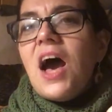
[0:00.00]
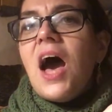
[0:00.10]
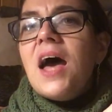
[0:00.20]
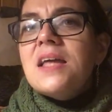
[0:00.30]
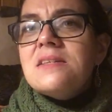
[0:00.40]

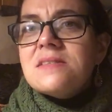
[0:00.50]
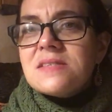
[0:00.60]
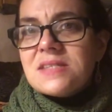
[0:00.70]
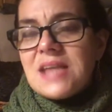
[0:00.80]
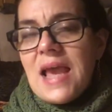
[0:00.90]

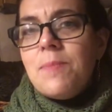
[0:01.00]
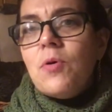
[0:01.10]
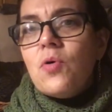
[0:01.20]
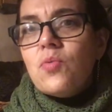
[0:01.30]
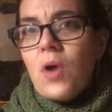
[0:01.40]

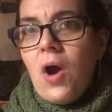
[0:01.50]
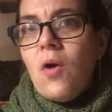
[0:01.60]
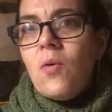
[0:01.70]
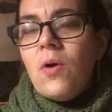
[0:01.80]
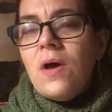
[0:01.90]
unstable
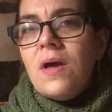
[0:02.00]
row